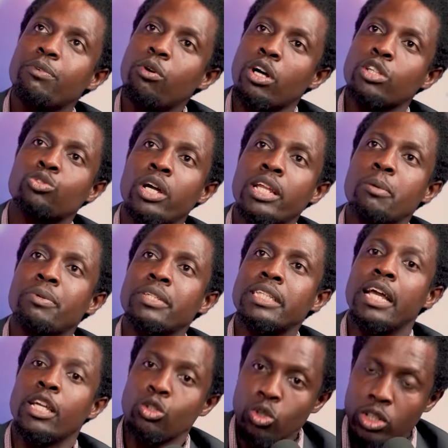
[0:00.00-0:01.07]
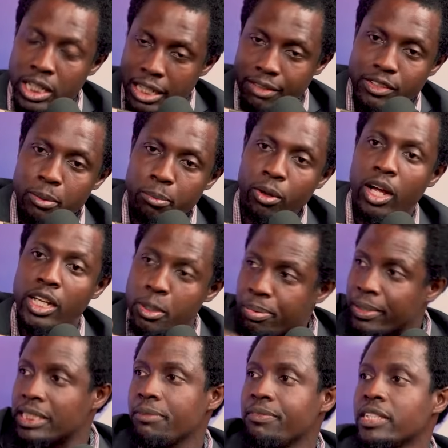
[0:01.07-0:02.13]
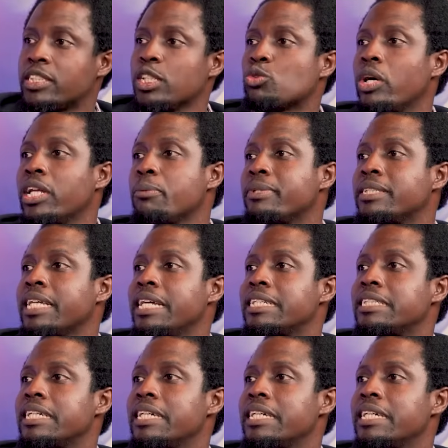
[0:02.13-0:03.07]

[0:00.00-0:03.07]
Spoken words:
was 20%. You give the blood, the PCV is still 20%.